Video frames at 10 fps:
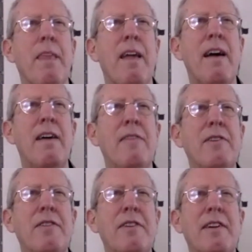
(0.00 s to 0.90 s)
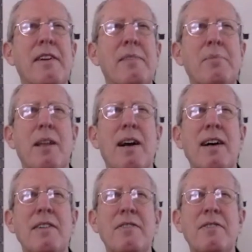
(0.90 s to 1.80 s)
Everything
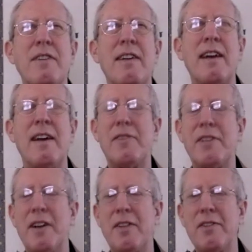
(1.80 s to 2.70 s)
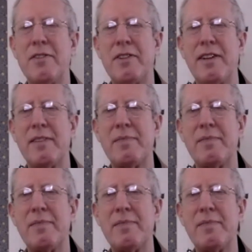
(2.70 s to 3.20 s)
implies every other thing.